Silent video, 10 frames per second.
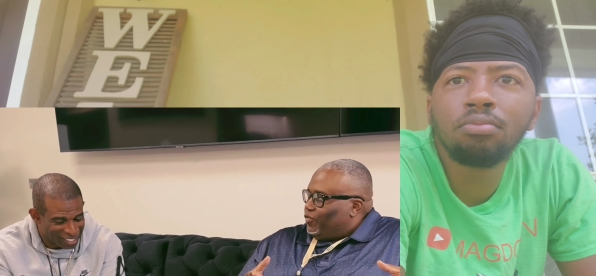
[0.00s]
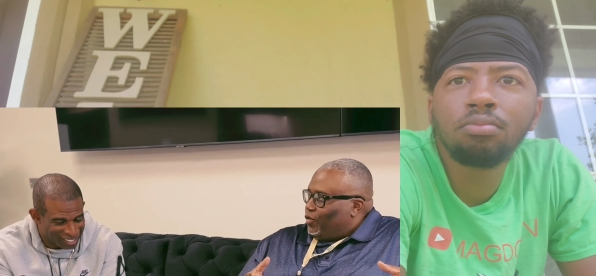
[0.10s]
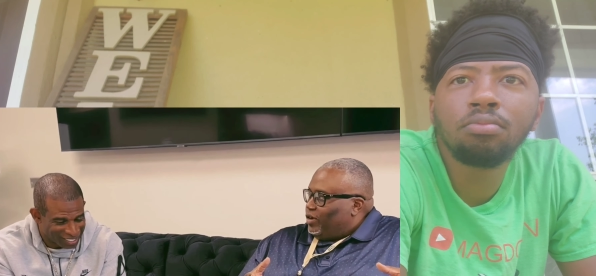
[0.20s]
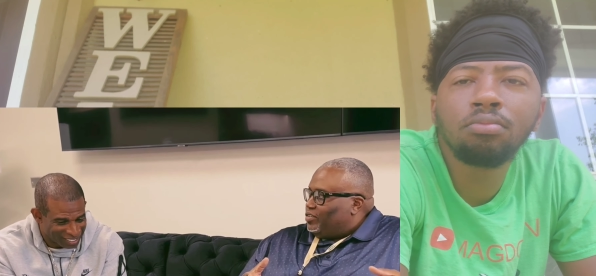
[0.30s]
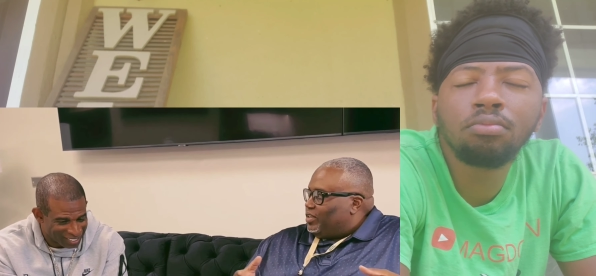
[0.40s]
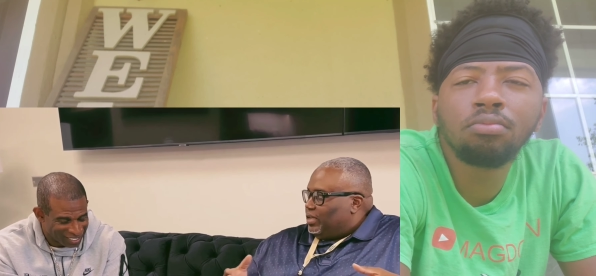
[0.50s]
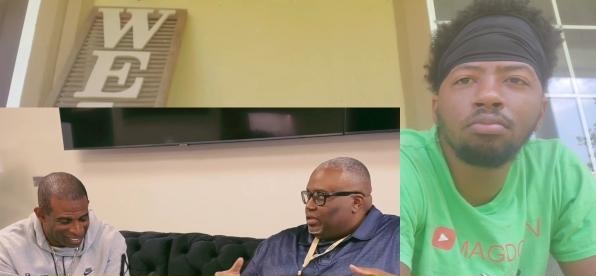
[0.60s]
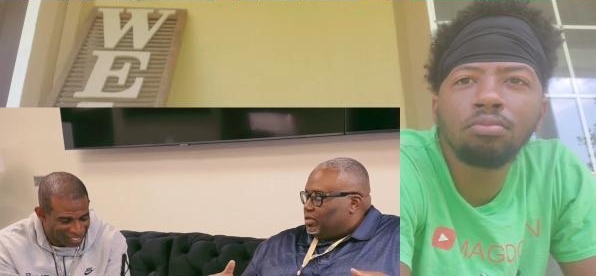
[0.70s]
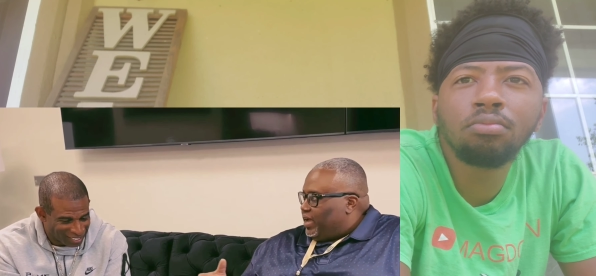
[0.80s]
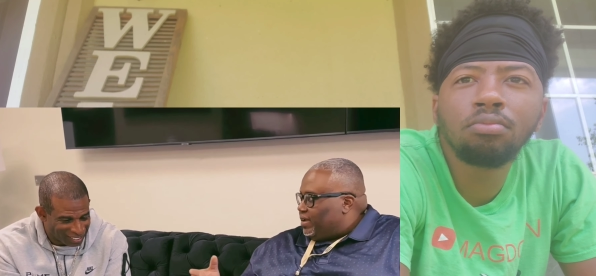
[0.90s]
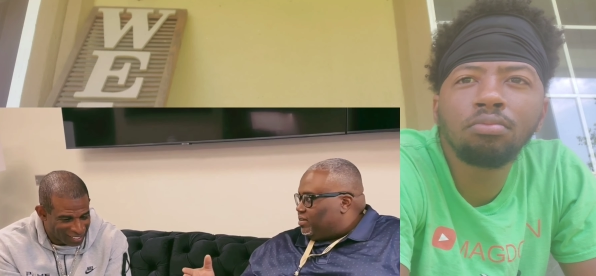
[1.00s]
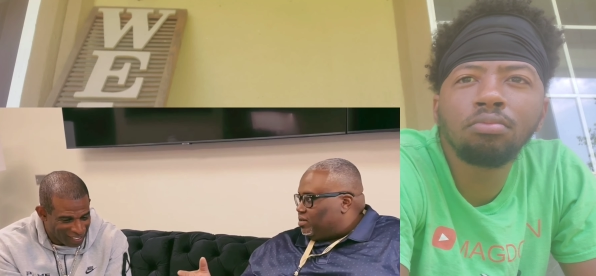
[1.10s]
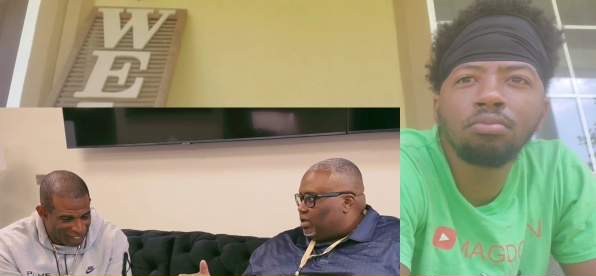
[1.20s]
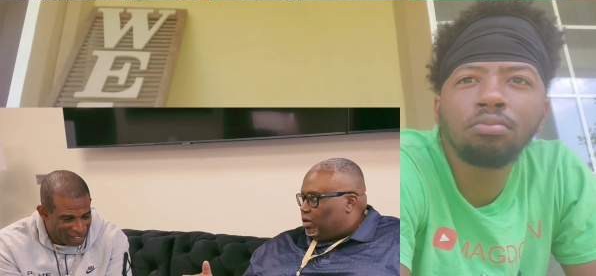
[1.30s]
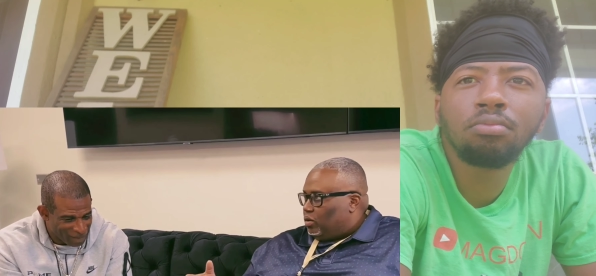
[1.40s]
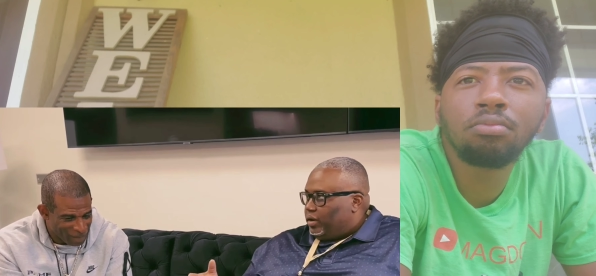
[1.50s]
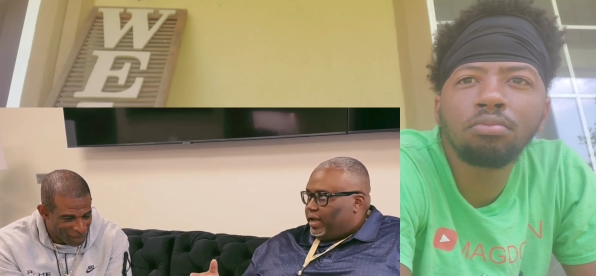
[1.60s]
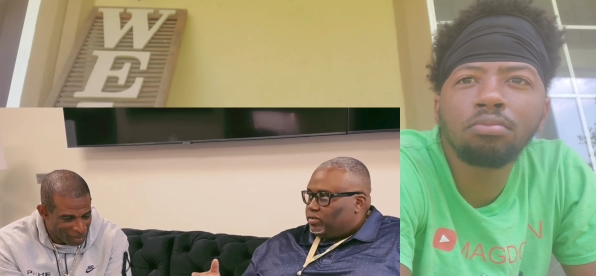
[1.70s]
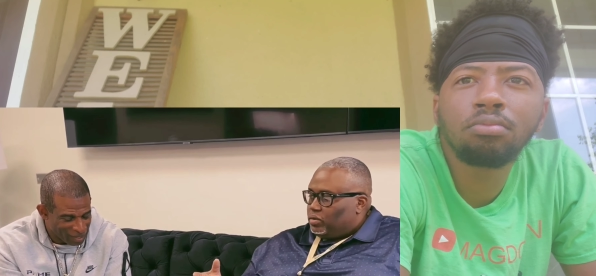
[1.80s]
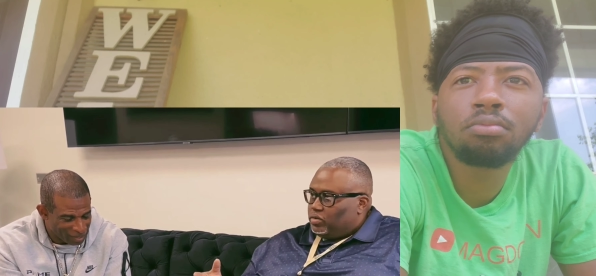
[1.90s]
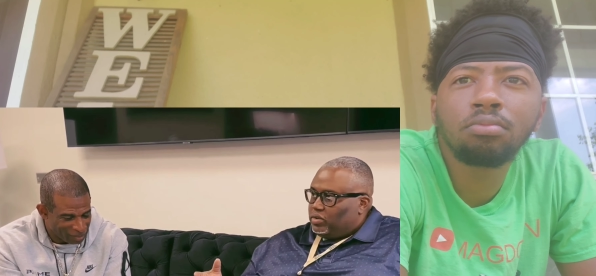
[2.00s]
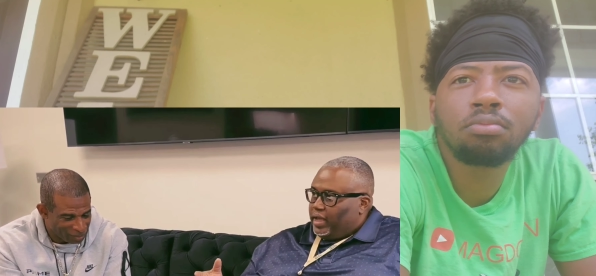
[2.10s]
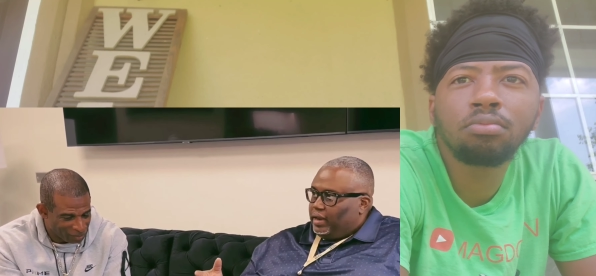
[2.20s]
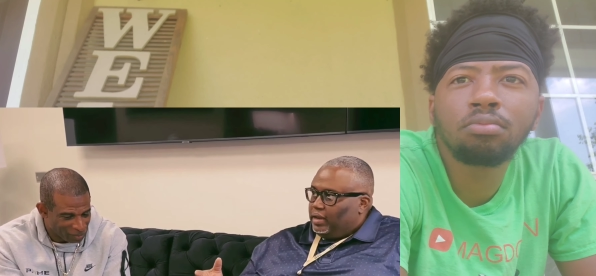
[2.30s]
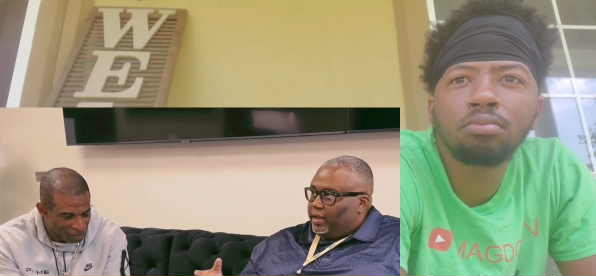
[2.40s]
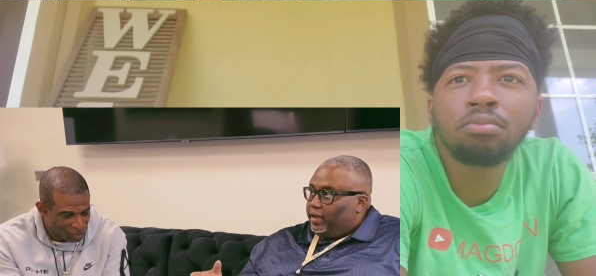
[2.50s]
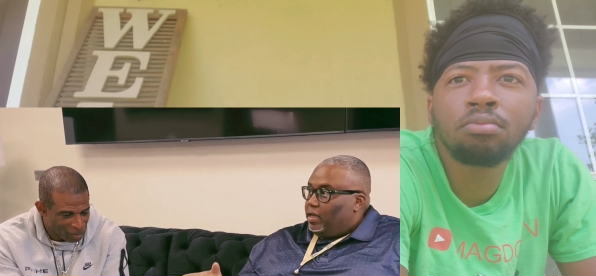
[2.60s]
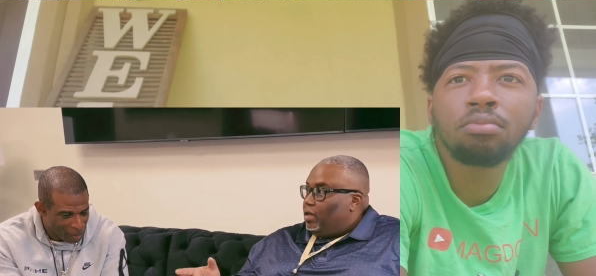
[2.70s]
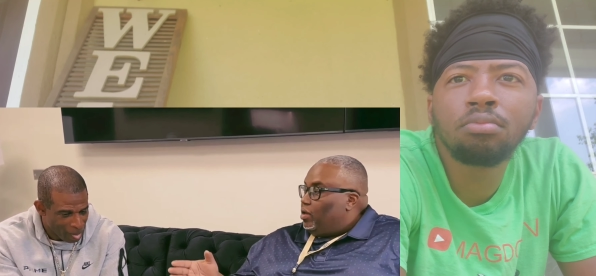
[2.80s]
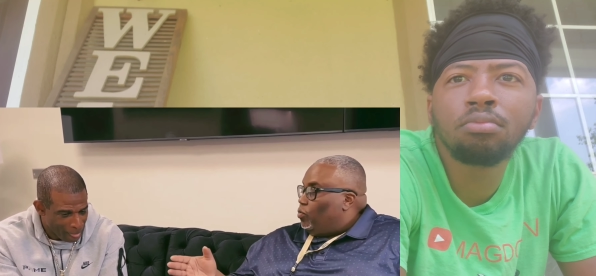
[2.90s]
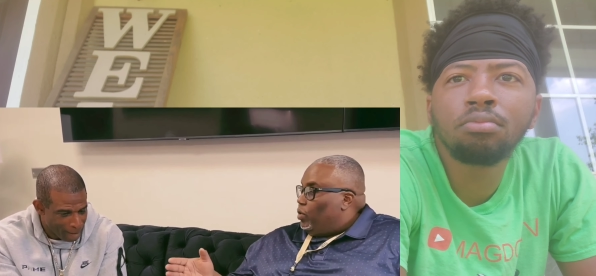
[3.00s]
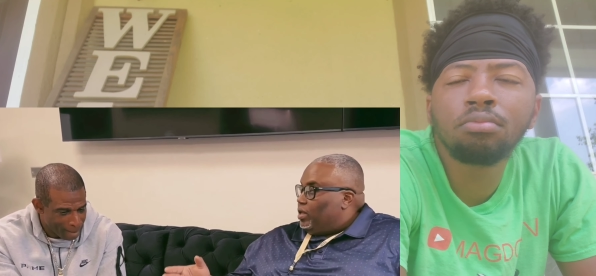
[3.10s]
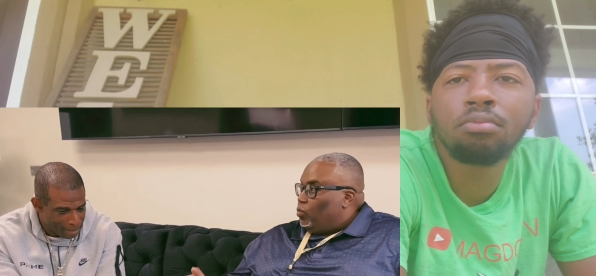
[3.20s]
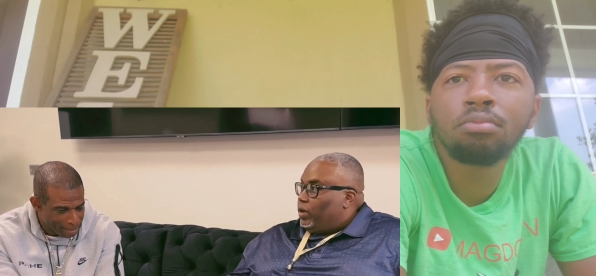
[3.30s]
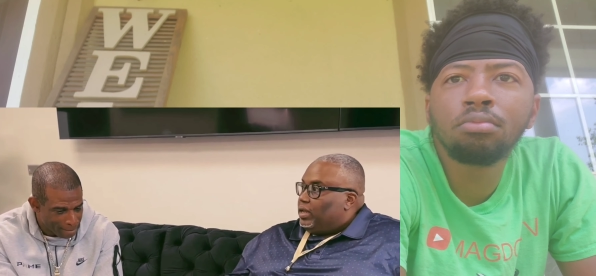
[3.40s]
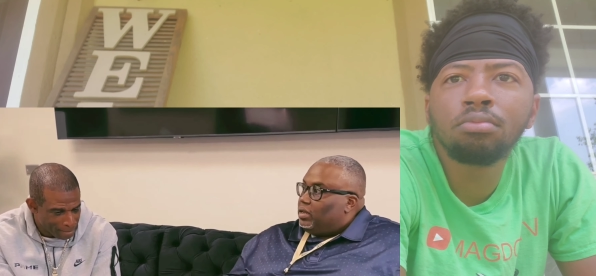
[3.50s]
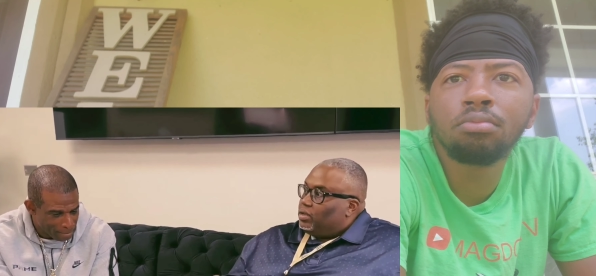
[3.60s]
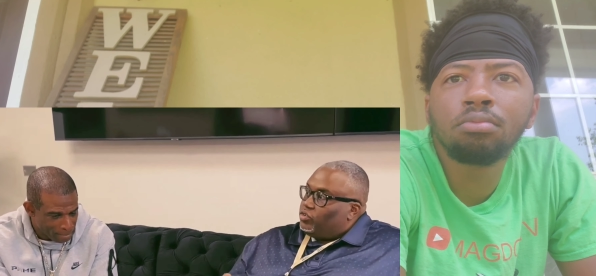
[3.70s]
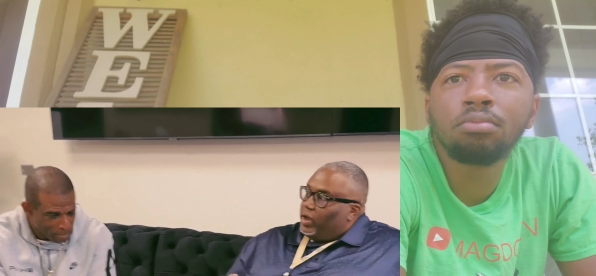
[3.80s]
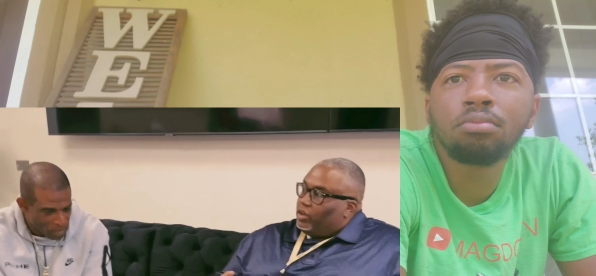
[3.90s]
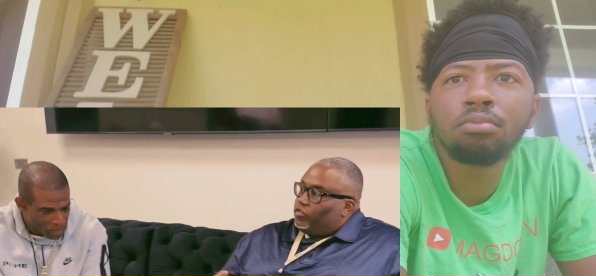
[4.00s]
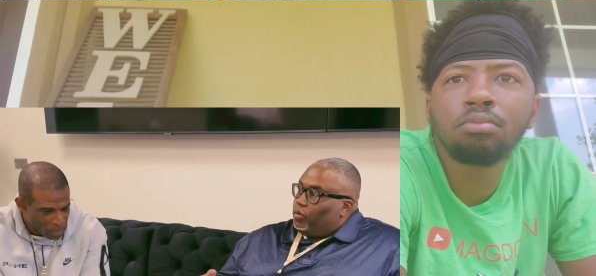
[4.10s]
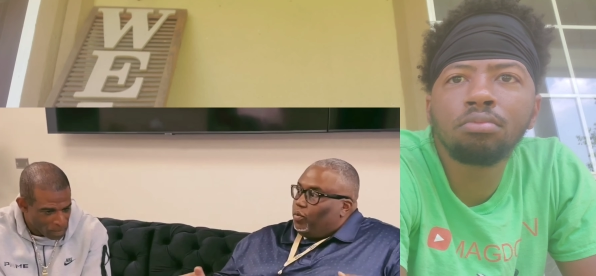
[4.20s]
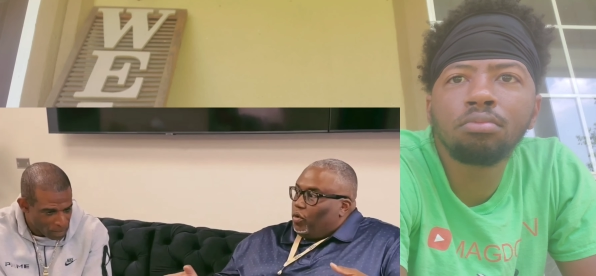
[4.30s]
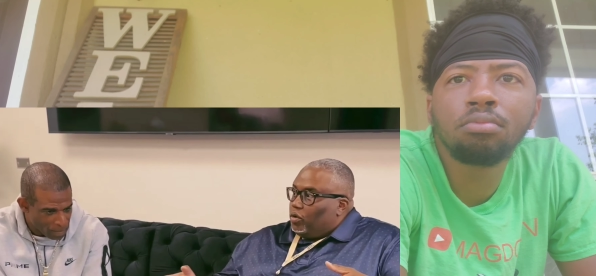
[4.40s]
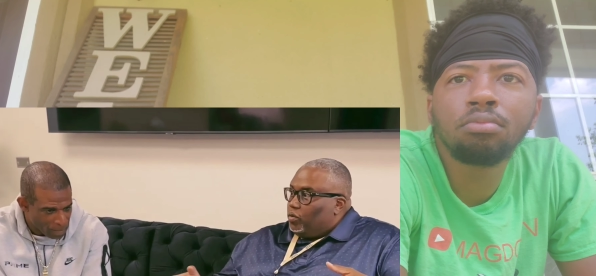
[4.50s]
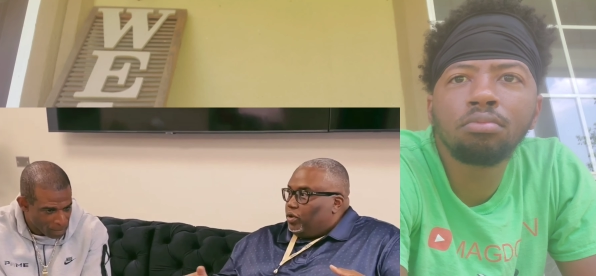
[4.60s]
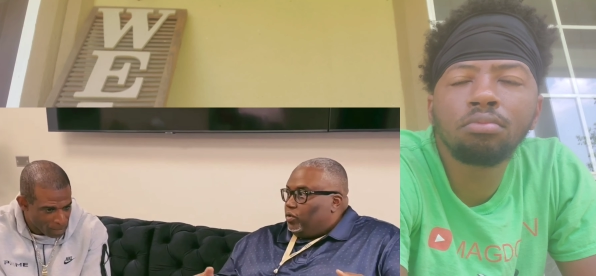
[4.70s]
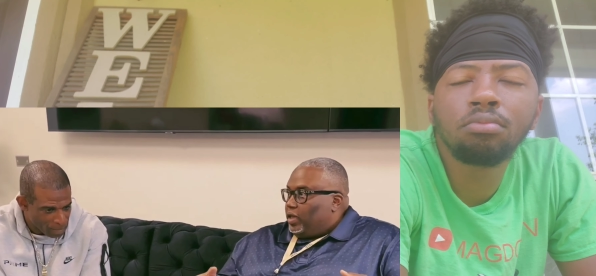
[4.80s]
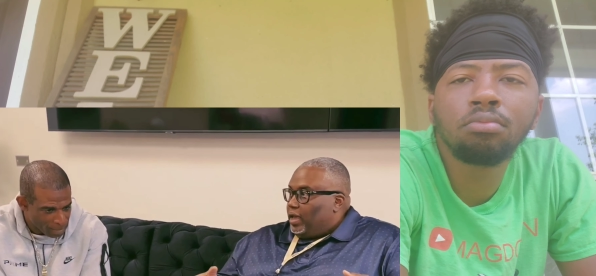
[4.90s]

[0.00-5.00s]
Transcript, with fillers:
Speaker 1: from Florida State to Jackson State on National Signing Day when he went into the transfer portal when